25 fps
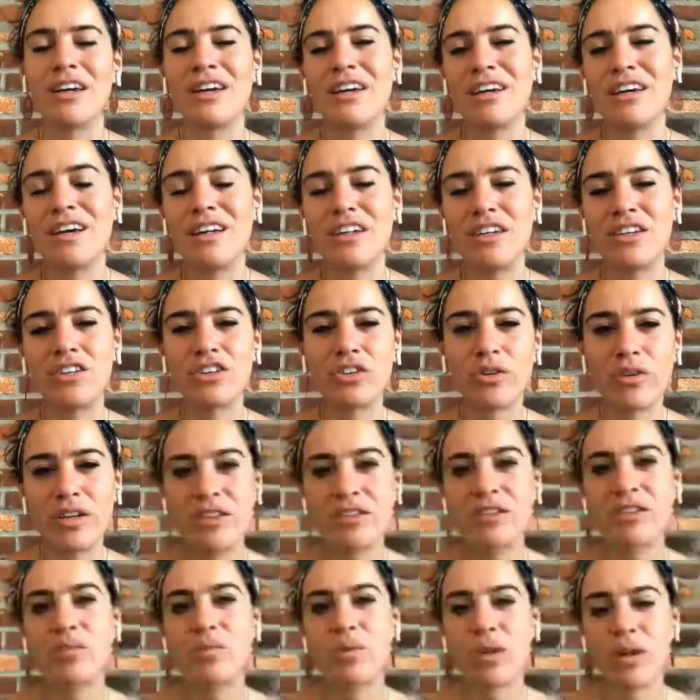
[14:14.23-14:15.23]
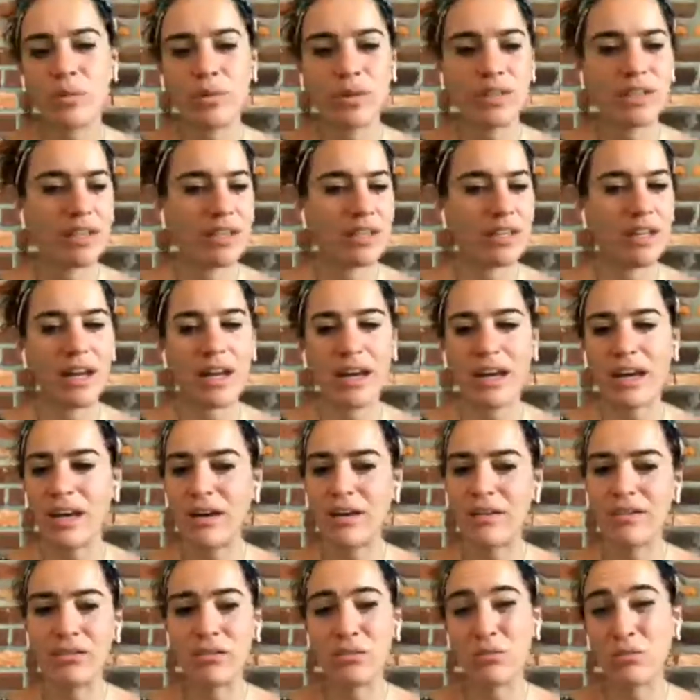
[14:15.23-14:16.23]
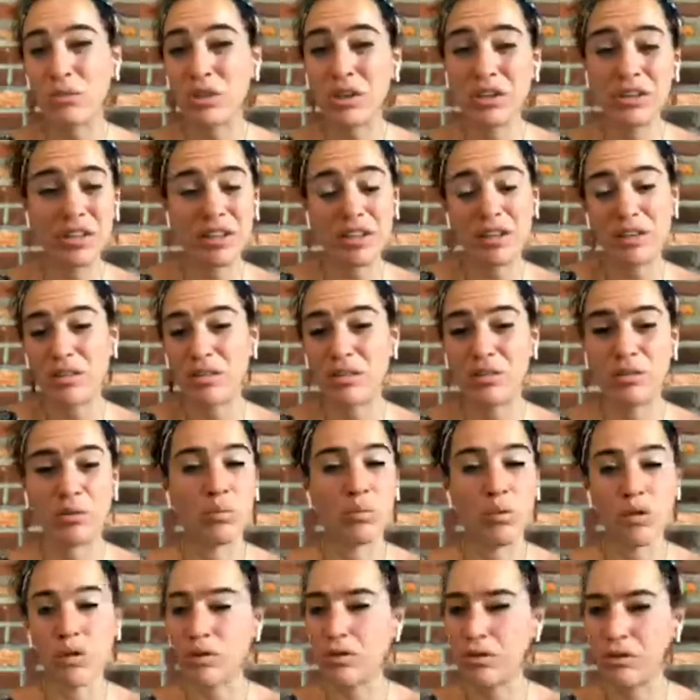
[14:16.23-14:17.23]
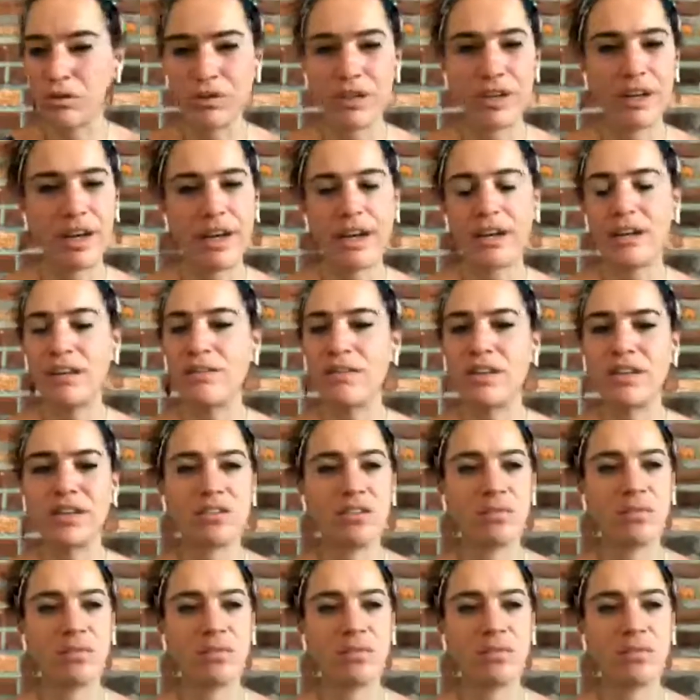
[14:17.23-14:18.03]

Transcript: And in choices where we can have really the world ahead of us,